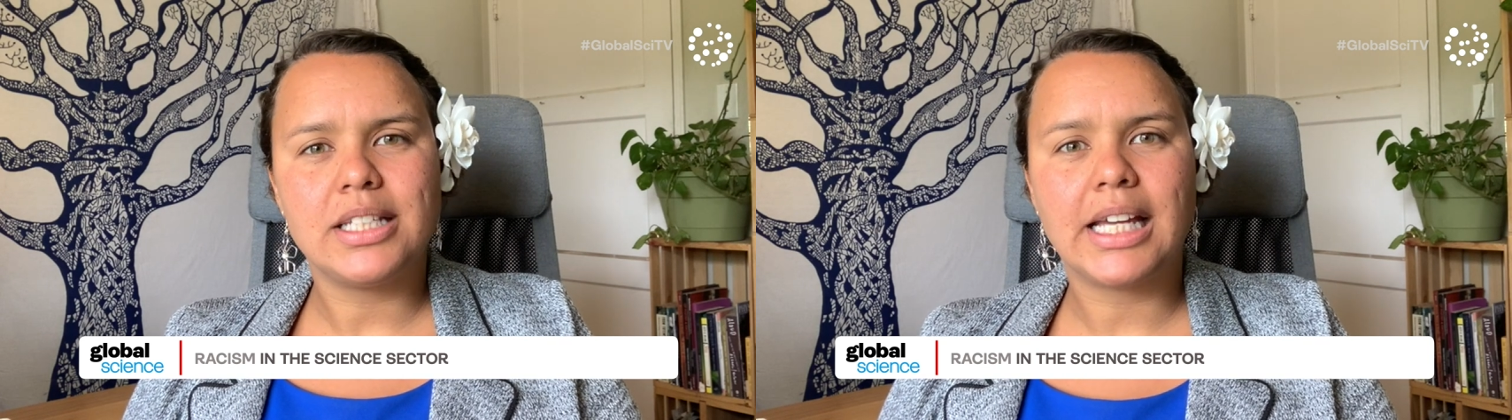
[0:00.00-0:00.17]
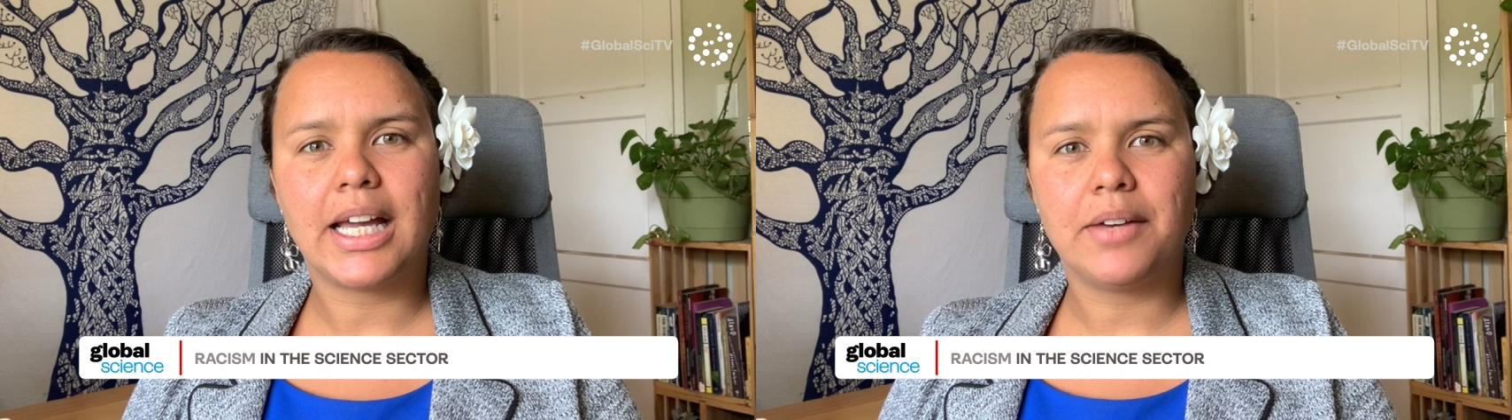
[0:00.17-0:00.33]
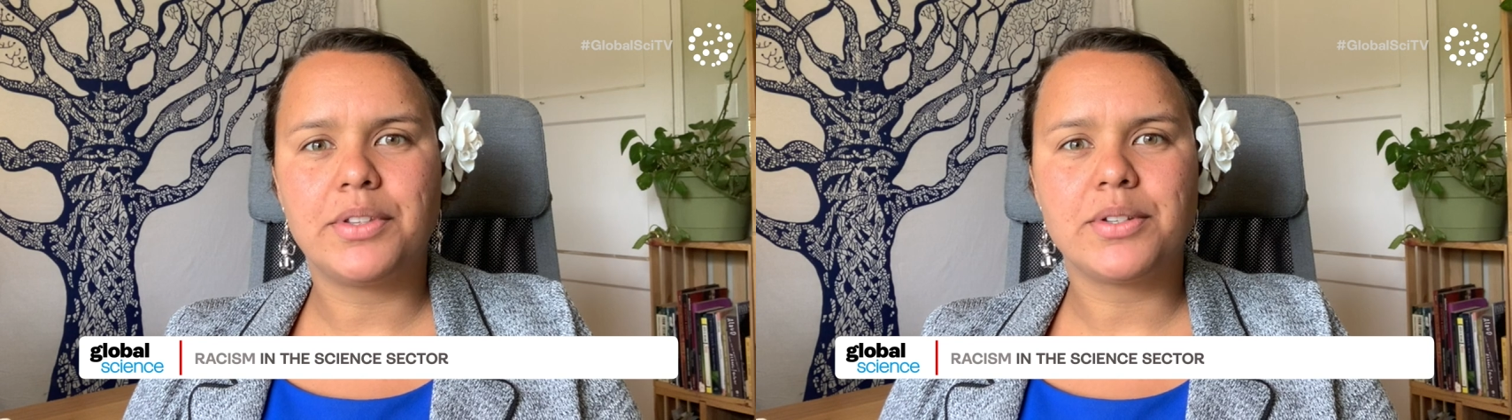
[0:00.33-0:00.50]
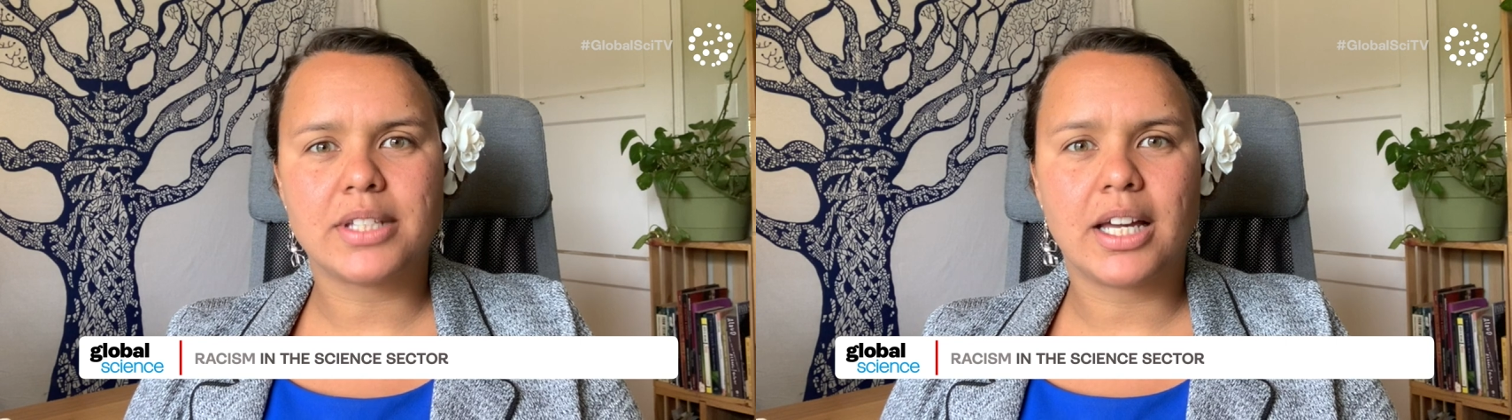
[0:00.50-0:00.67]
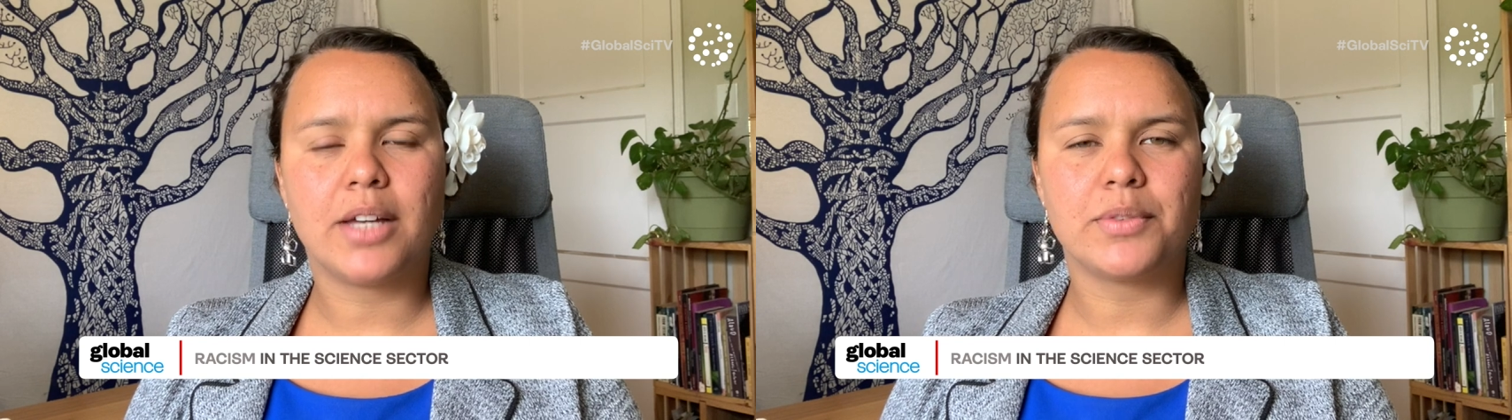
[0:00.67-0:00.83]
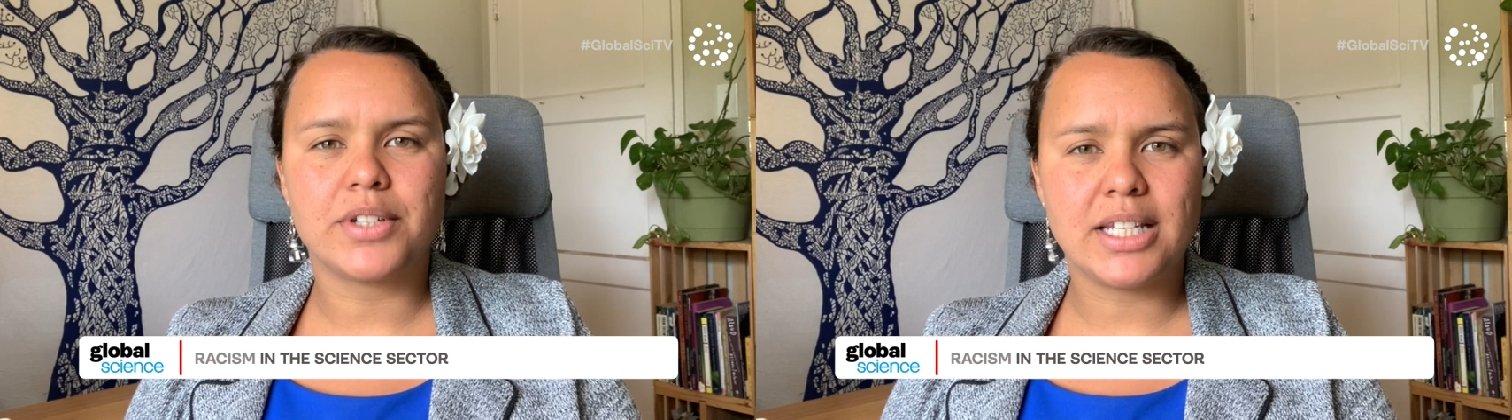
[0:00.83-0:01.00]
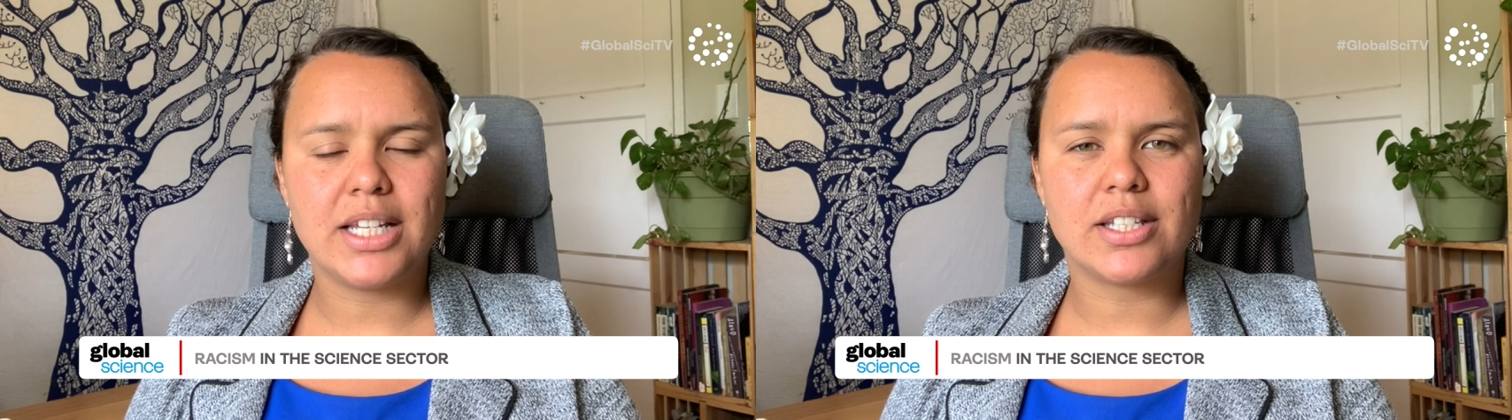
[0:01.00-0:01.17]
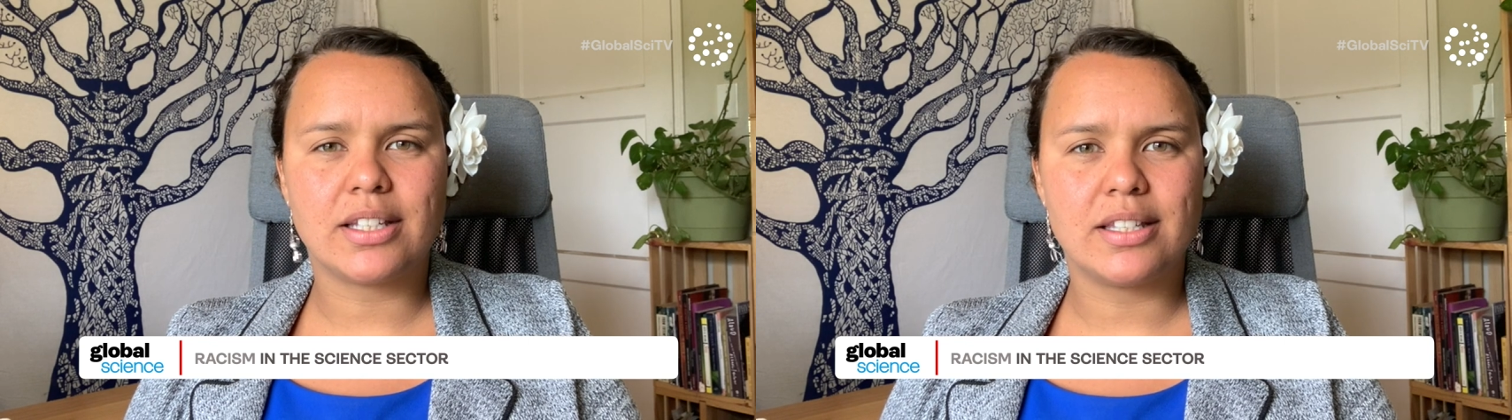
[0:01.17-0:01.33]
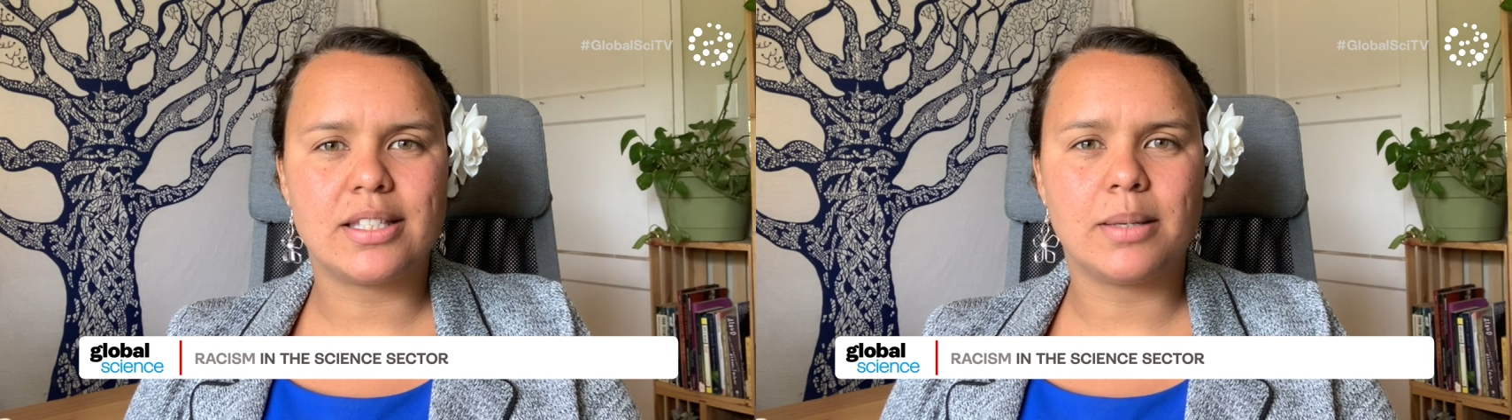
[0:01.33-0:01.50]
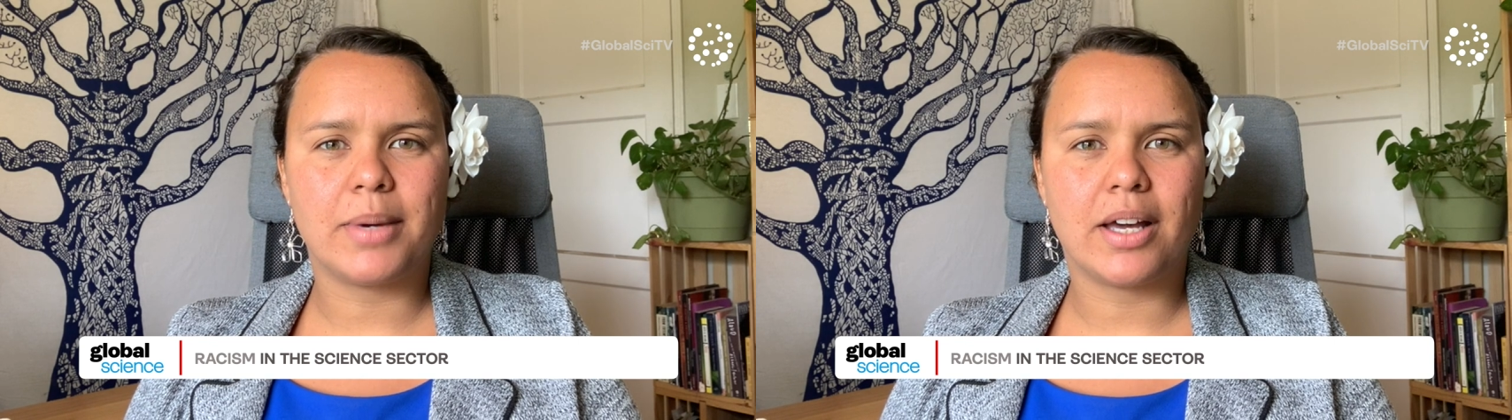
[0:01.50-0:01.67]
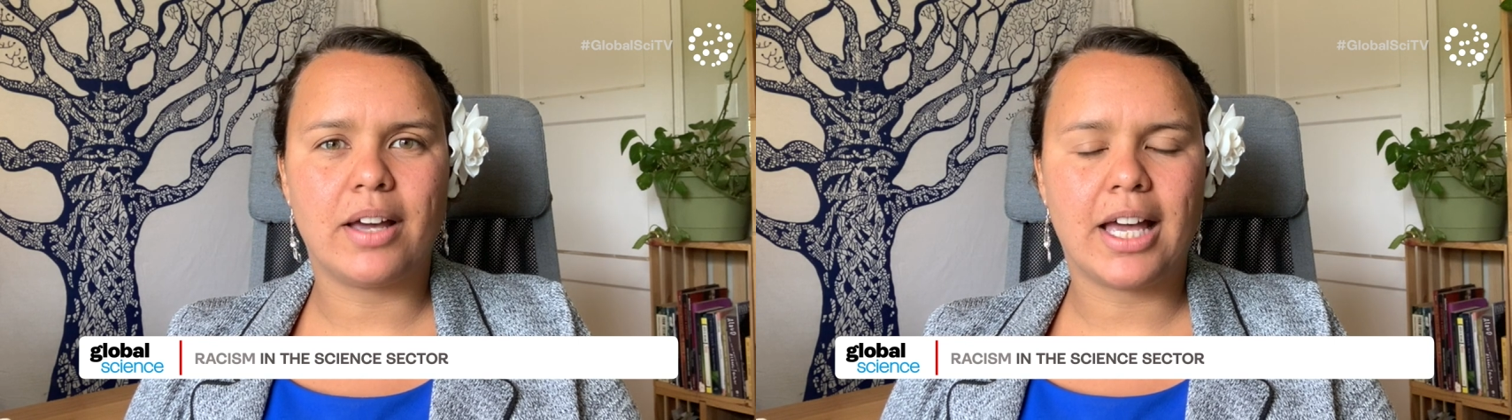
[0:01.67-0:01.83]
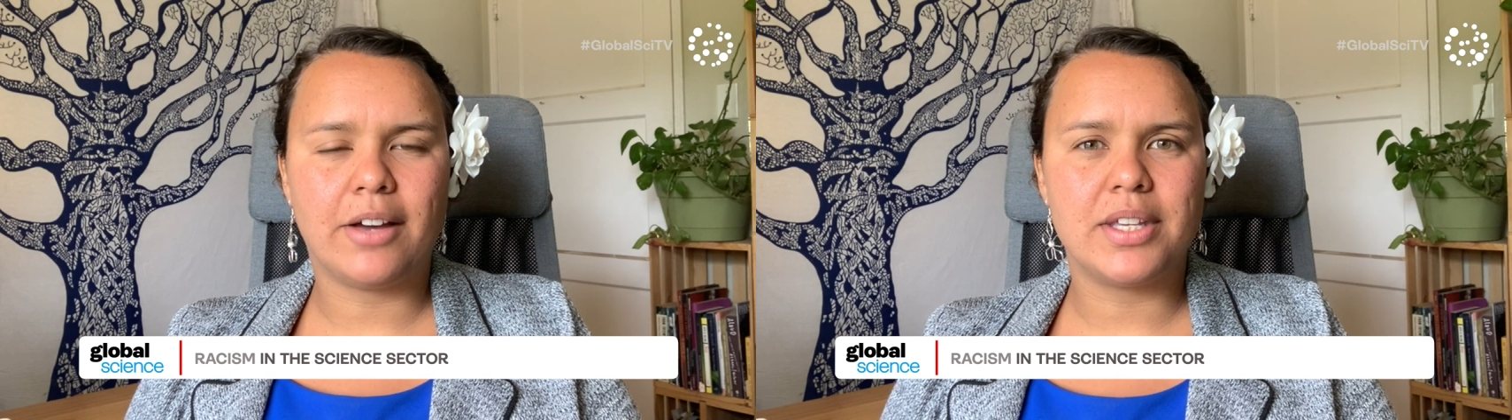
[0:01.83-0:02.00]
to have those conversations
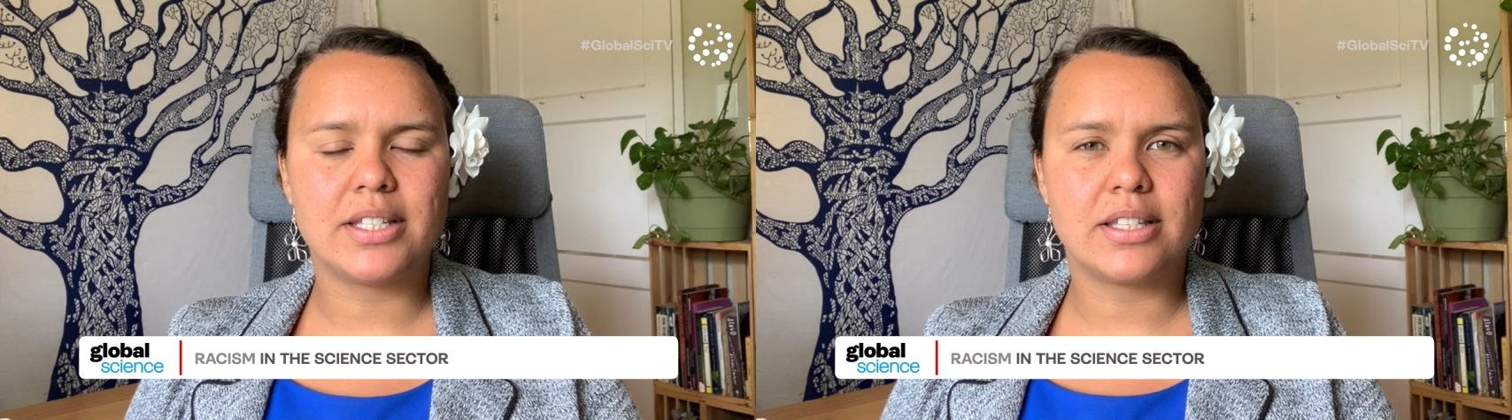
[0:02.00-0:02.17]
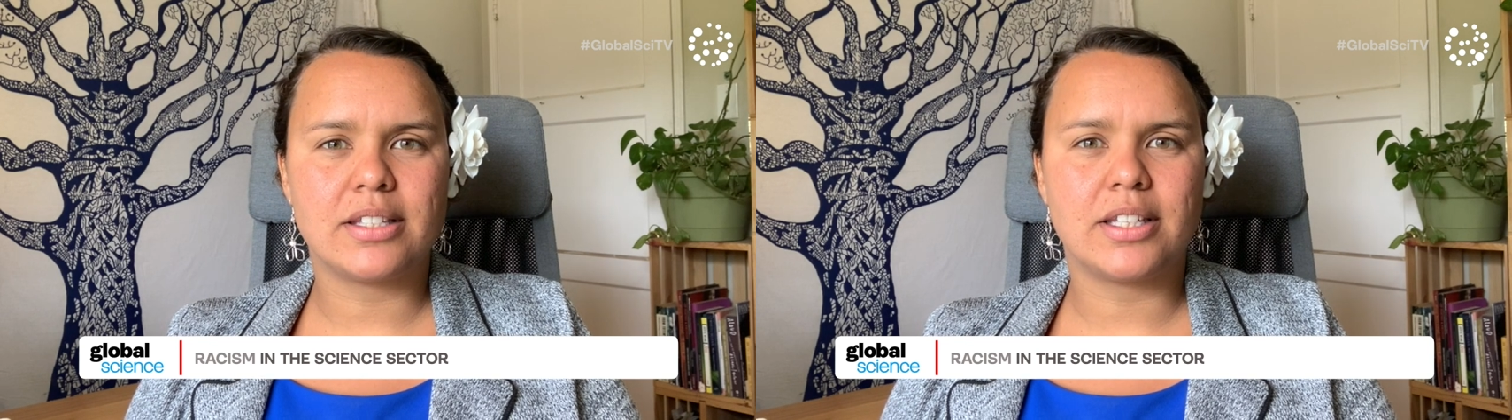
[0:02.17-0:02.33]
about how this is